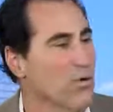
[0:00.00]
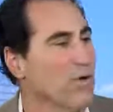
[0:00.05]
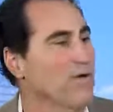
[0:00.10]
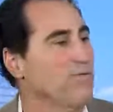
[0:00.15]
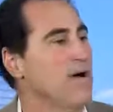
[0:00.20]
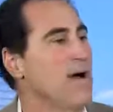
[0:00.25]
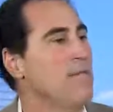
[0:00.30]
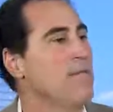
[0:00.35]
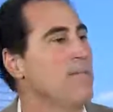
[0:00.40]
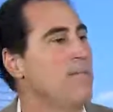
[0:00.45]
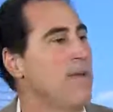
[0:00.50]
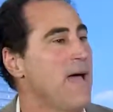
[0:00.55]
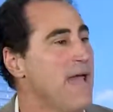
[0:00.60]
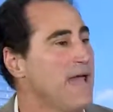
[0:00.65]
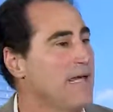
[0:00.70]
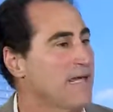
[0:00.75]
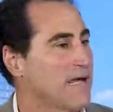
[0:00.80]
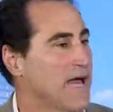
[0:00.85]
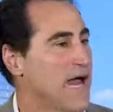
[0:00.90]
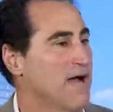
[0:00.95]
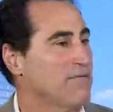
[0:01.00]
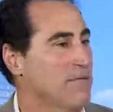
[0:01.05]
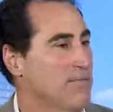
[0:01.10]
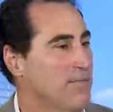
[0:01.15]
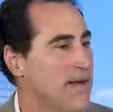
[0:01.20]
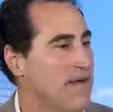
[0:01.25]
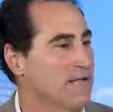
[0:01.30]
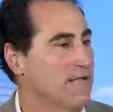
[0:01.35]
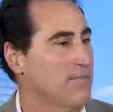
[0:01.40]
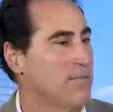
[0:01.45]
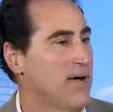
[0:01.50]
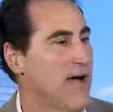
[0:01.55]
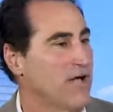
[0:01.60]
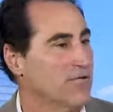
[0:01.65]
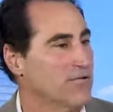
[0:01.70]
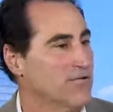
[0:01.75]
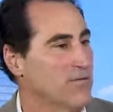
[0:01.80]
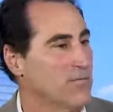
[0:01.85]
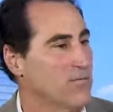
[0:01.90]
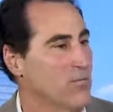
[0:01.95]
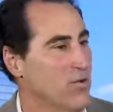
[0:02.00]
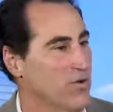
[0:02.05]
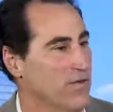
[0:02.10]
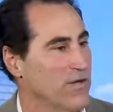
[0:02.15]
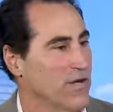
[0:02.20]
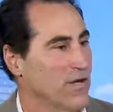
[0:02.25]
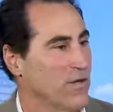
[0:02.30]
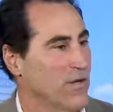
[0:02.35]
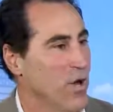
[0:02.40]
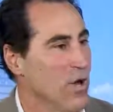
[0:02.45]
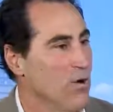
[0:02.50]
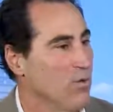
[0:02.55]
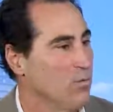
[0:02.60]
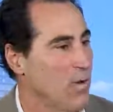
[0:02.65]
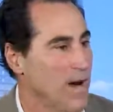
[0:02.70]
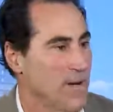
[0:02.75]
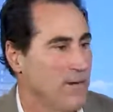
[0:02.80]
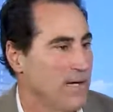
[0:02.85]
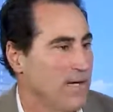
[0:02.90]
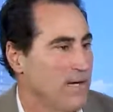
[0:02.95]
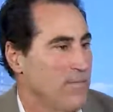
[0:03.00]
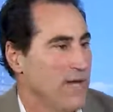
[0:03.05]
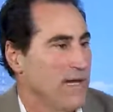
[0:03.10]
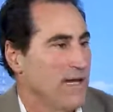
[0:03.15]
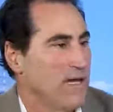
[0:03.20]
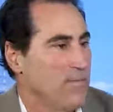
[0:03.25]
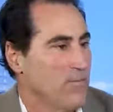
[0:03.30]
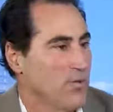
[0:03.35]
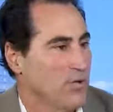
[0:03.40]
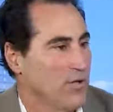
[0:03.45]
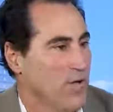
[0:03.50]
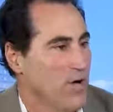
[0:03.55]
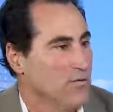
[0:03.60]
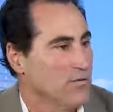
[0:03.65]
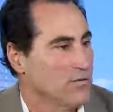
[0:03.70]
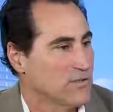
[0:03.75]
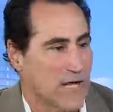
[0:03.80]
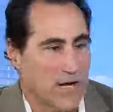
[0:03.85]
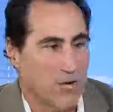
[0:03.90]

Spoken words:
Well, if I'm a bank and I have to pay a depositor more than a loan, why am I going to make any more loans?